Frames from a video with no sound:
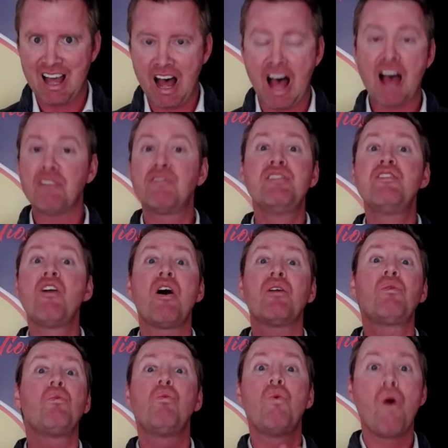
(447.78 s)
I've not
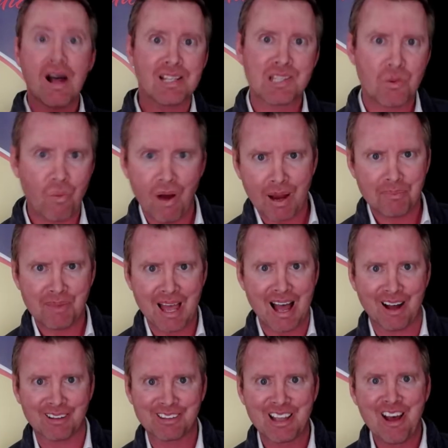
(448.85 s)
once wiped
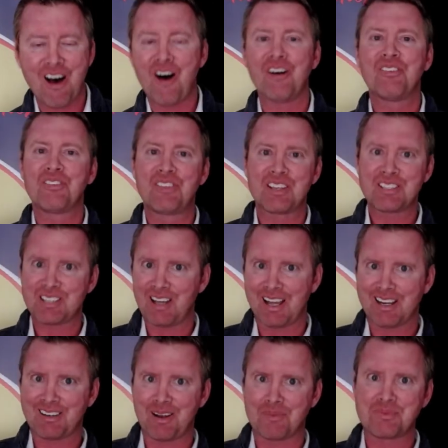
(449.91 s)
out on the
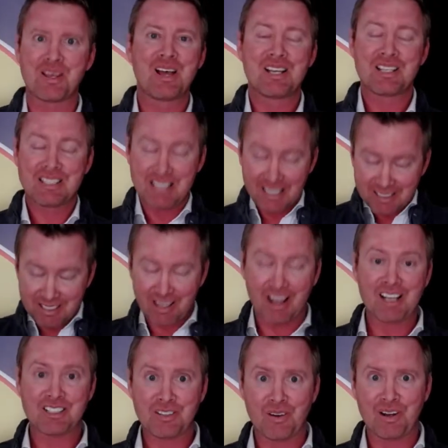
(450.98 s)
Cyclops since I
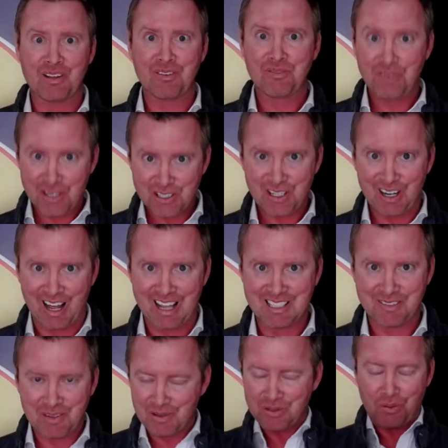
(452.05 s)
started
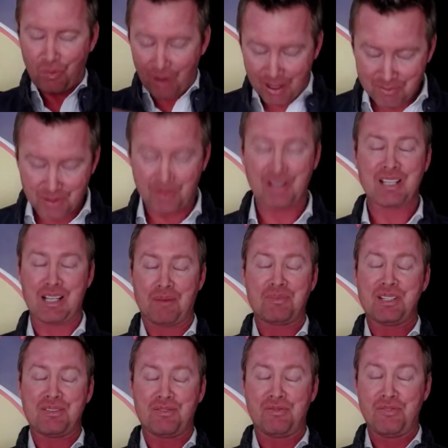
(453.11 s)
visualizing, because all I'm doing is I'm
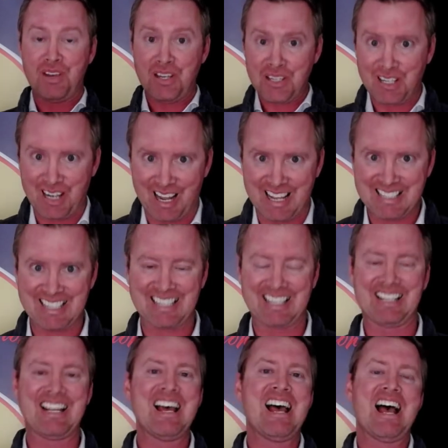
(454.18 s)
just visualizing it
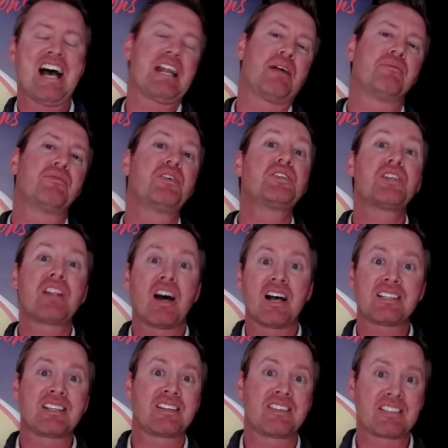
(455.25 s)
and I'm
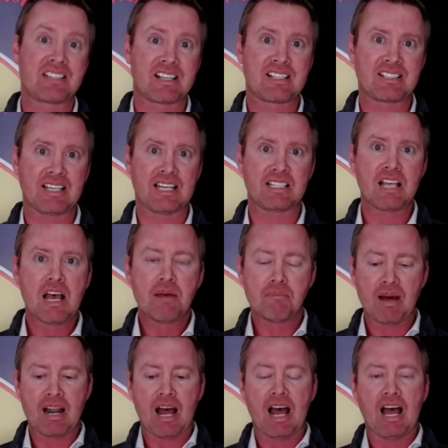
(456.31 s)
visualizing the success. But
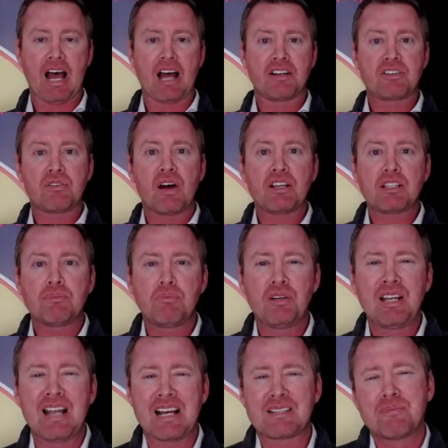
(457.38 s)
I try to put
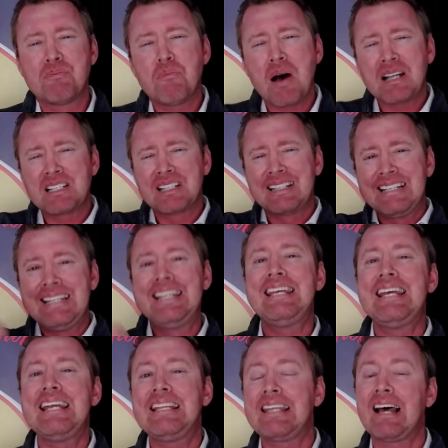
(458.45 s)
in as much
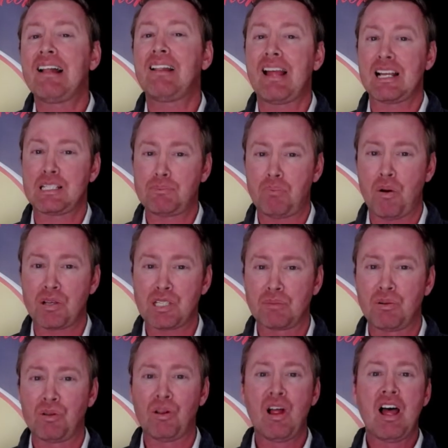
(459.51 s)
detail as
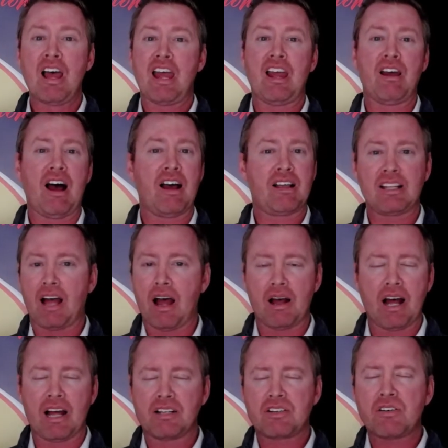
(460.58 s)
possible.
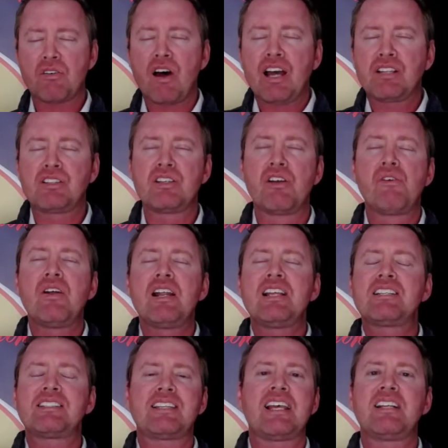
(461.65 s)
I try to really
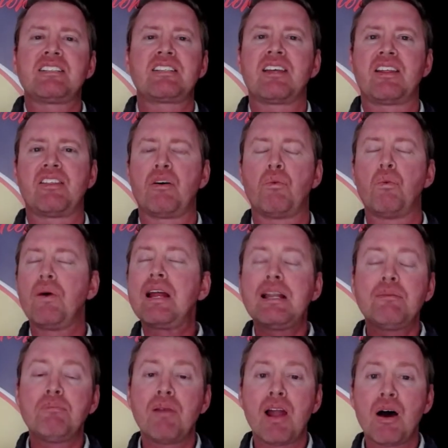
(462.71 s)
sense the
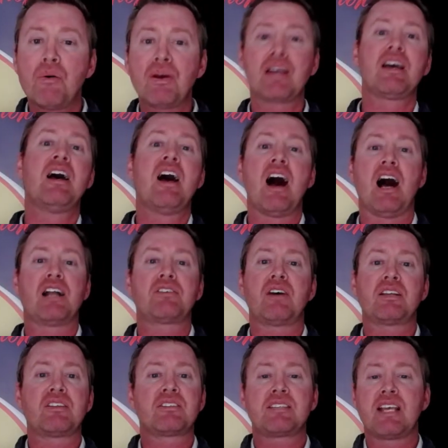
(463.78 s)
wind blowing. I try
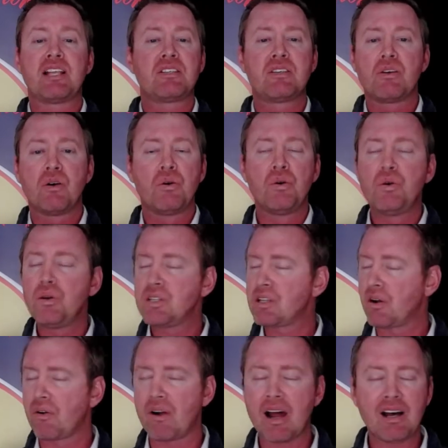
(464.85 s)
to sense who's
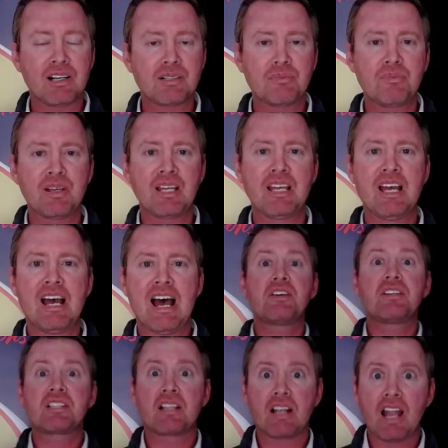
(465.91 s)
around me.
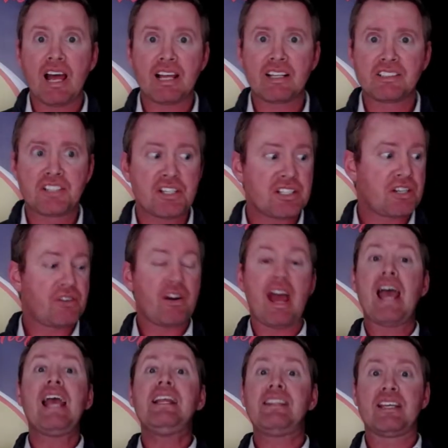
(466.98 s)
It's like just
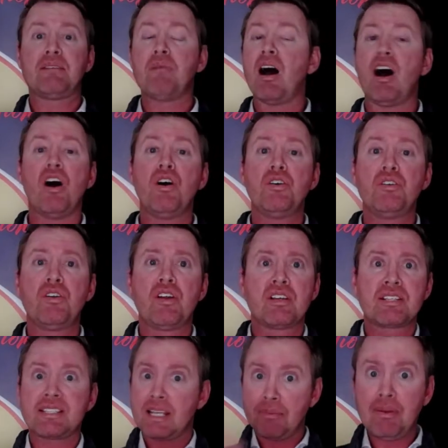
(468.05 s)
creating my own
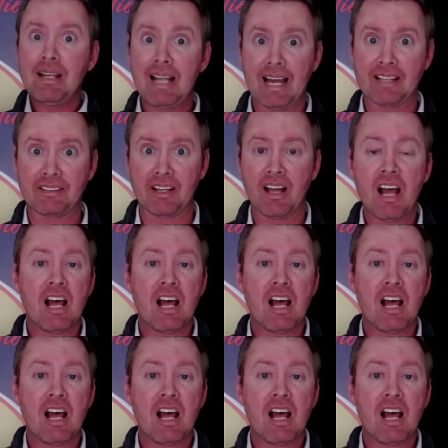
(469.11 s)
simulator,